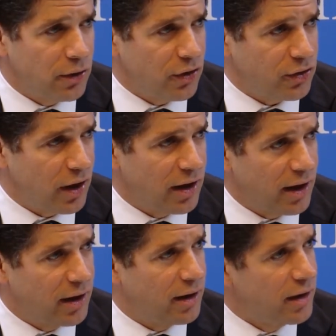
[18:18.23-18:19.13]
just
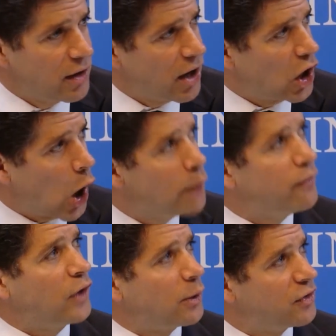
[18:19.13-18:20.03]
an
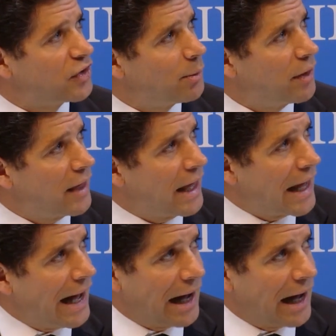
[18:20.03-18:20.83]
overview of some of the,